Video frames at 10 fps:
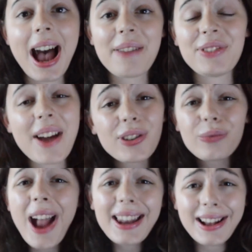I've never
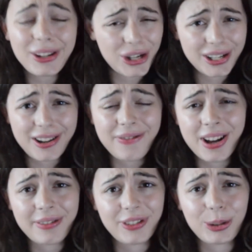read a Jana
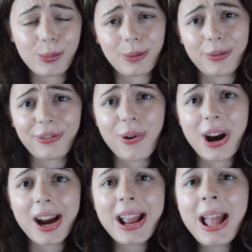Ivanović book before,